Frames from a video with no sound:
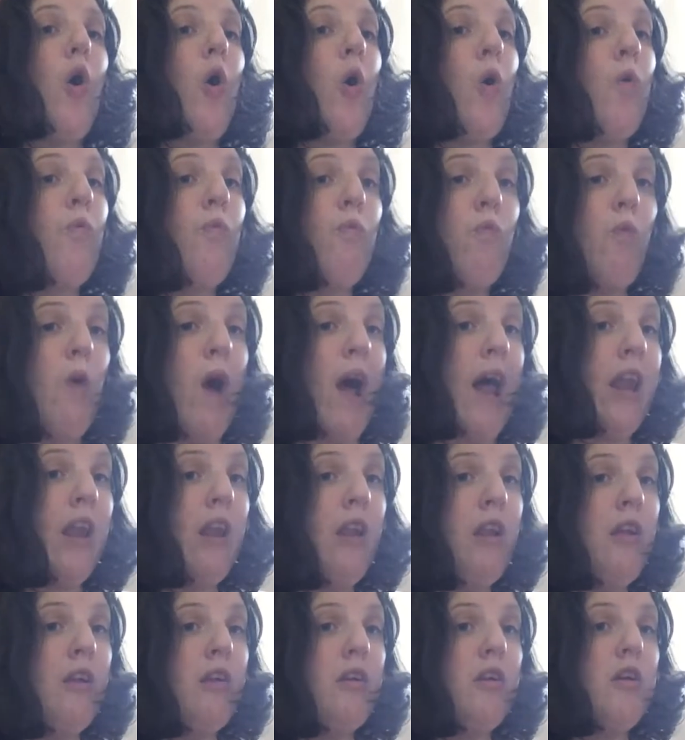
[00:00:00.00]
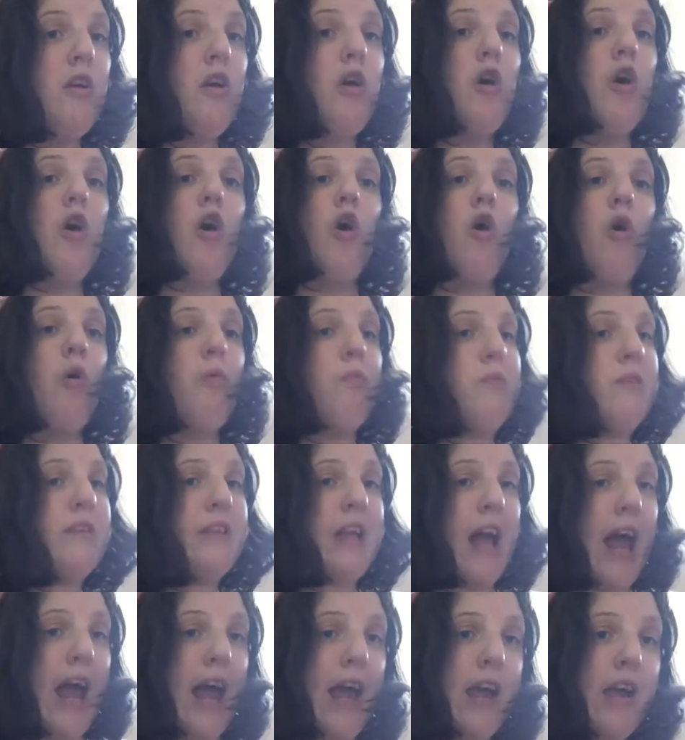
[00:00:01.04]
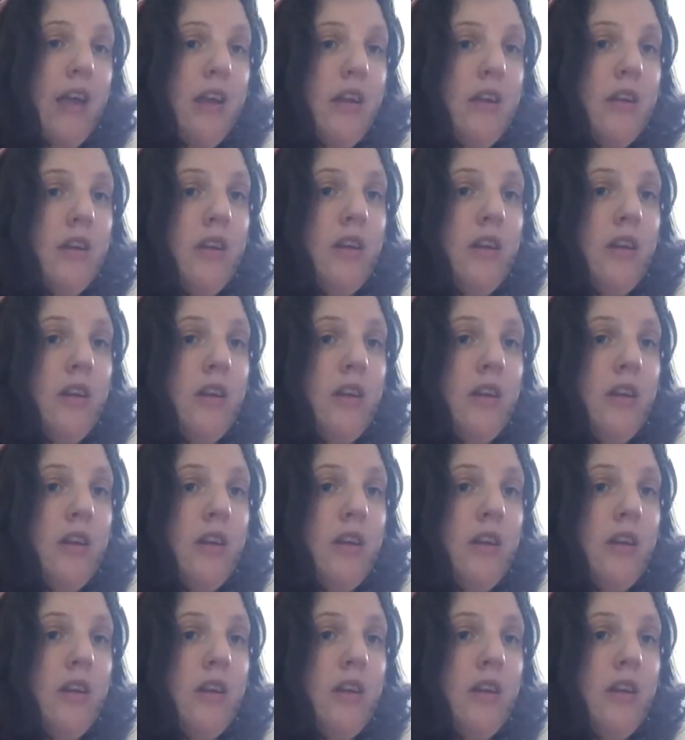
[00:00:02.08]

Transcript: unwell, upset.